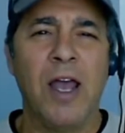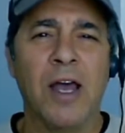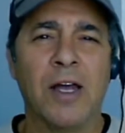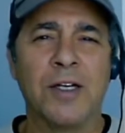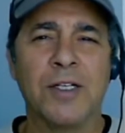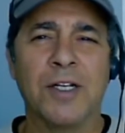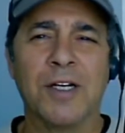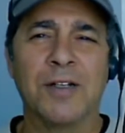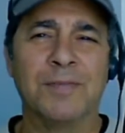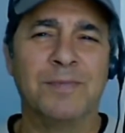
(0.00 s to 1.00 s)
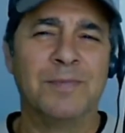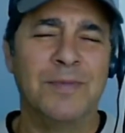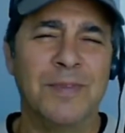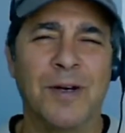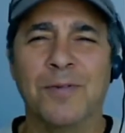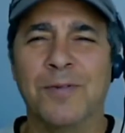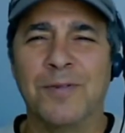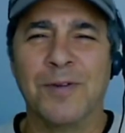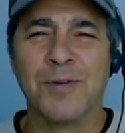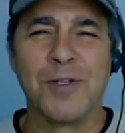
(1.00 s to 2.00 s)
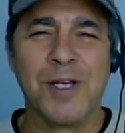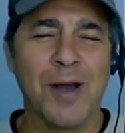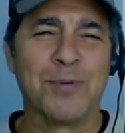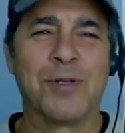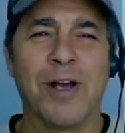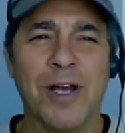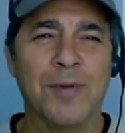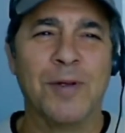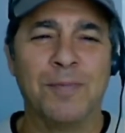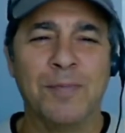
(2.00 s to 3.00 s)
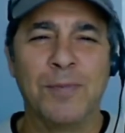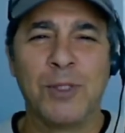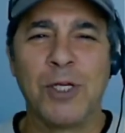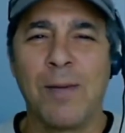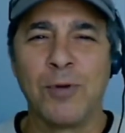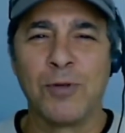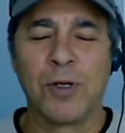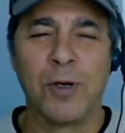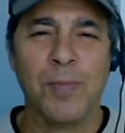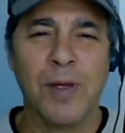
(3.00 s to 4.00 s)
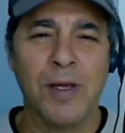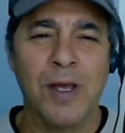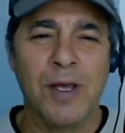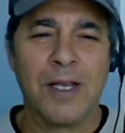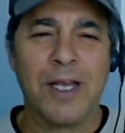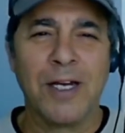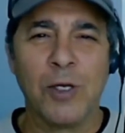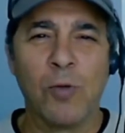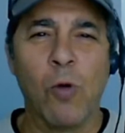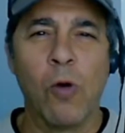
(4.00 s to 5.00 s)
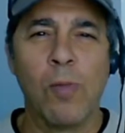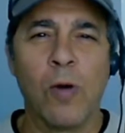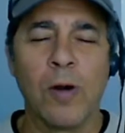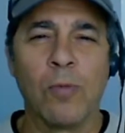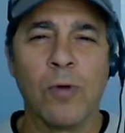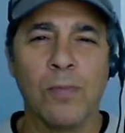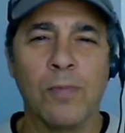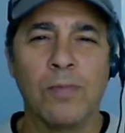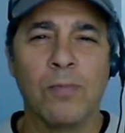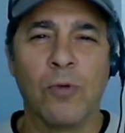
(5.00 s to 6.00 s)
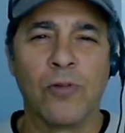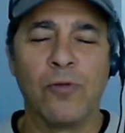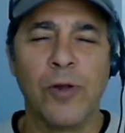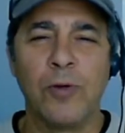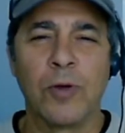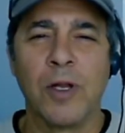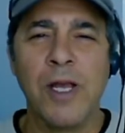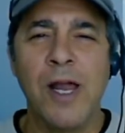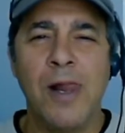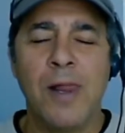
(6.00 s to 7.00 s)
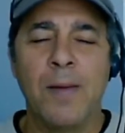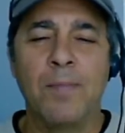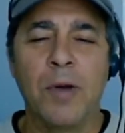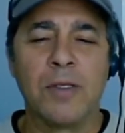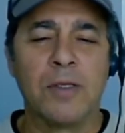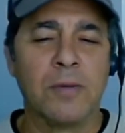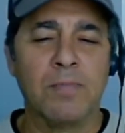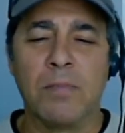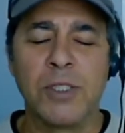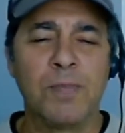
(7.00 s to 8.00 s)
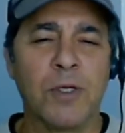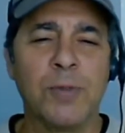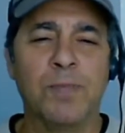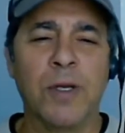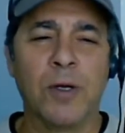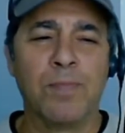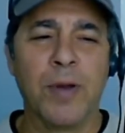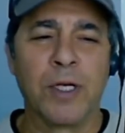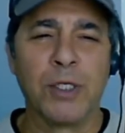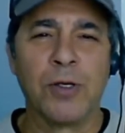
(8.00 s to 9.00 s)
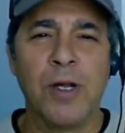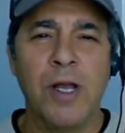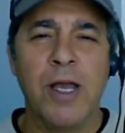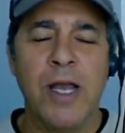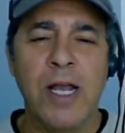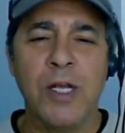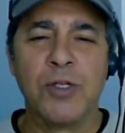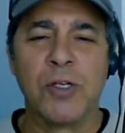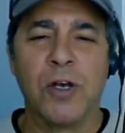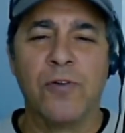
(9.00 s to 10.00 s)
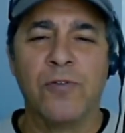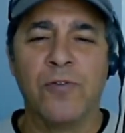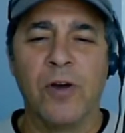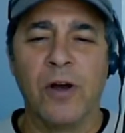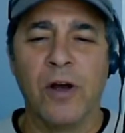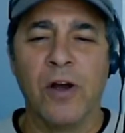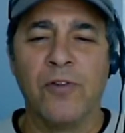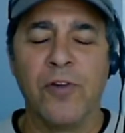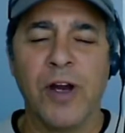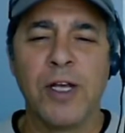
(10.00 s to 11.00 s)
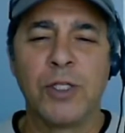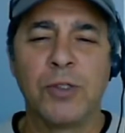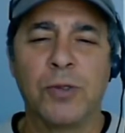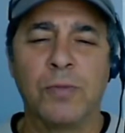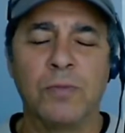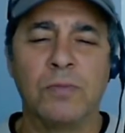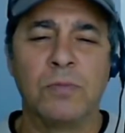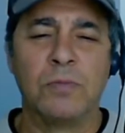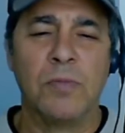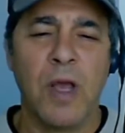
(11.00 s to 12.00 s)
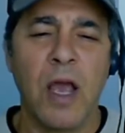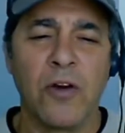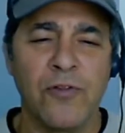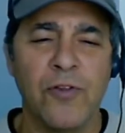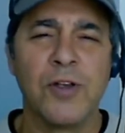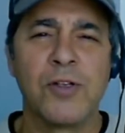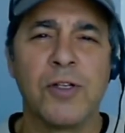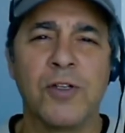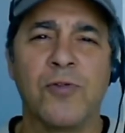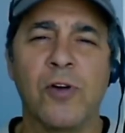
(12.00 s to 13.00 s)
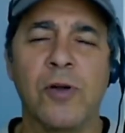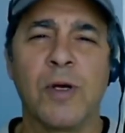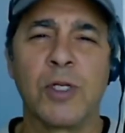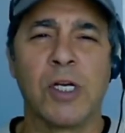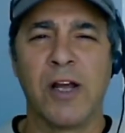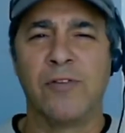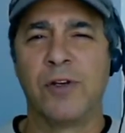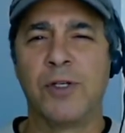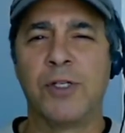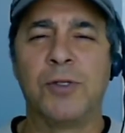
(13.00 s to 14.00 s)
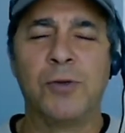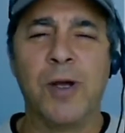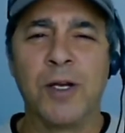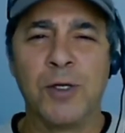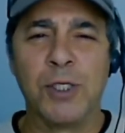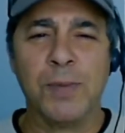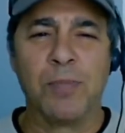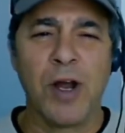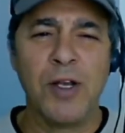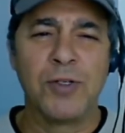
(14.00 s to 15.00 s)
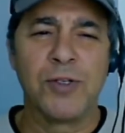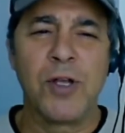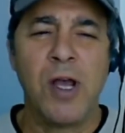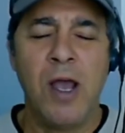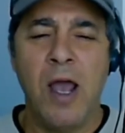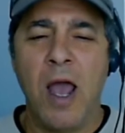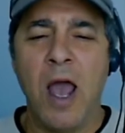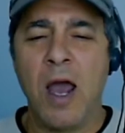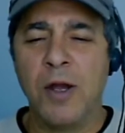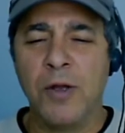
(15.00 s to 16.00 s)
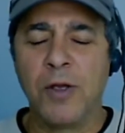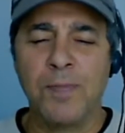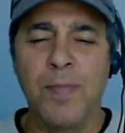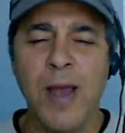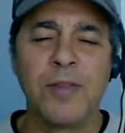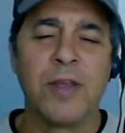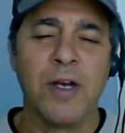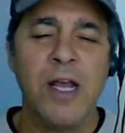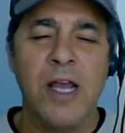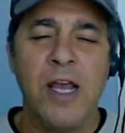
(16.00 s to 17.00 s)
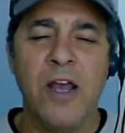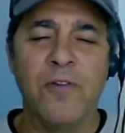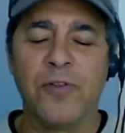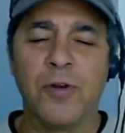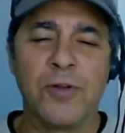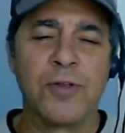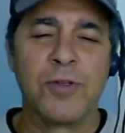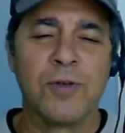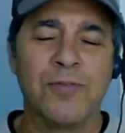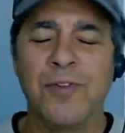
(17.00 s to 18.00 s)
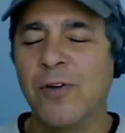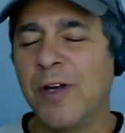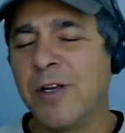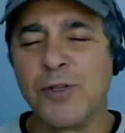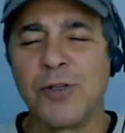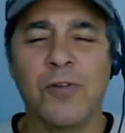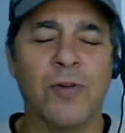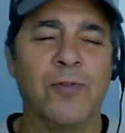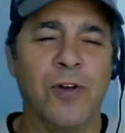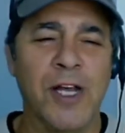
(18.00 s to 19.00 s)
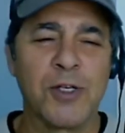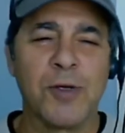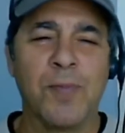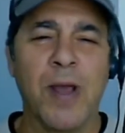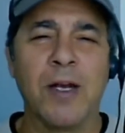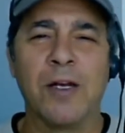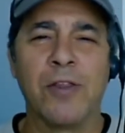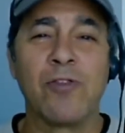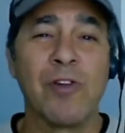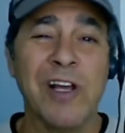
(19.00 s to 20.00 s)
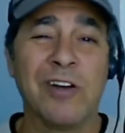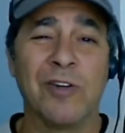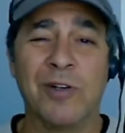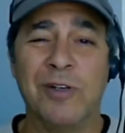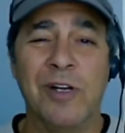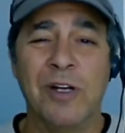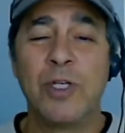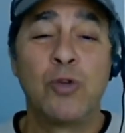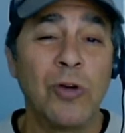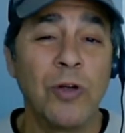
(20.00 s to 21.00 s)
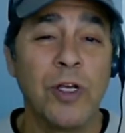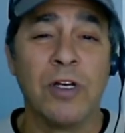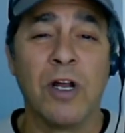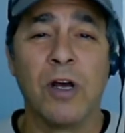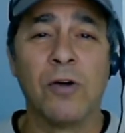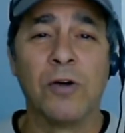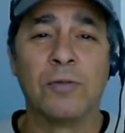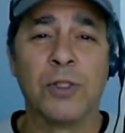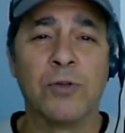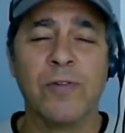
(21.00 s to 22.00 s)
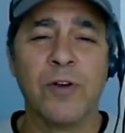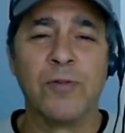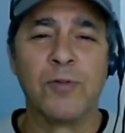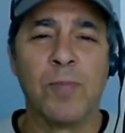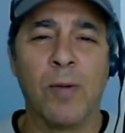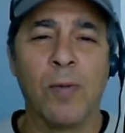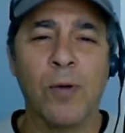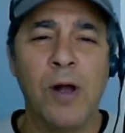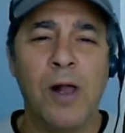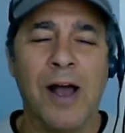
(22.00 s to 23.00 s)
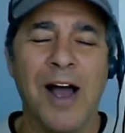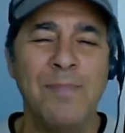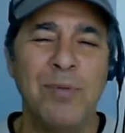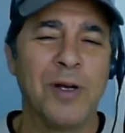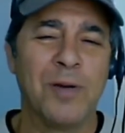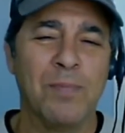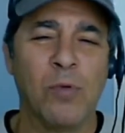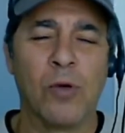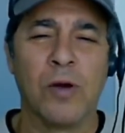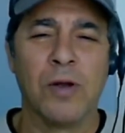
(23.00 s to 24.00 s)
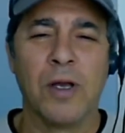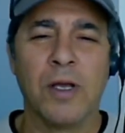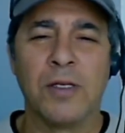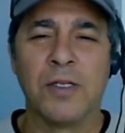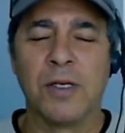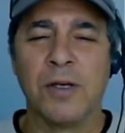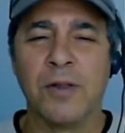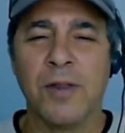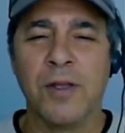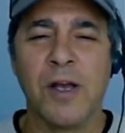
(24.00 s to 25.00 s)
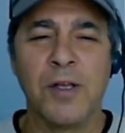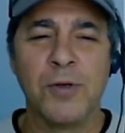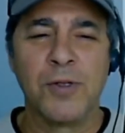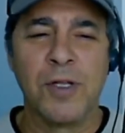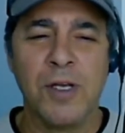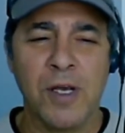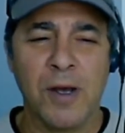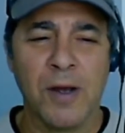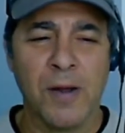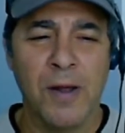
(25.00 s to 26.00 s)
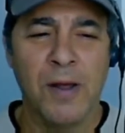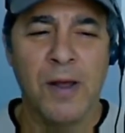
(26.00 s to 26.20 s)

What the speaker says: And, there's the upside that shoppers are going to be getting to Walmart more frequently. But the much, much bigger picture is of a financial edifice that's very much leveraged to energy prices. And you can bet that if there's very conservatively estimated a $300 trillion derivatives bubble, I put it more at I use the